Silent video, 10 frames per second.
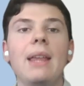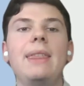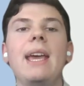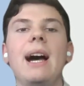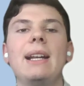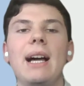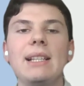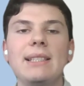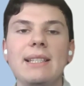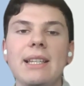The
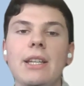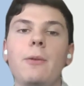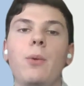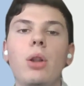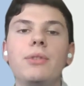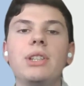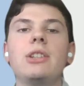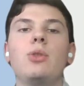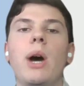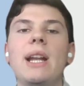analysis involved
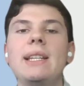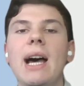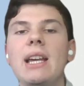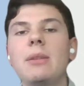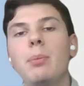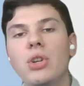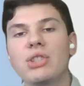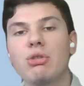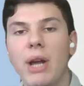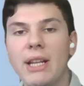29
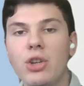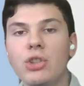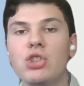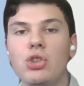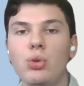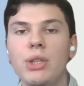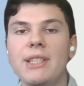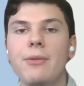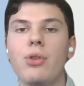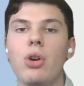postgraduate
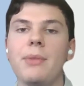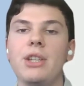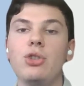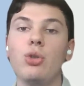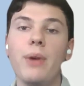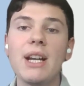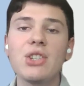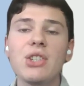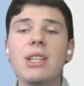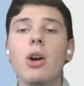students from the
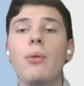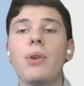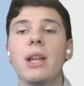University of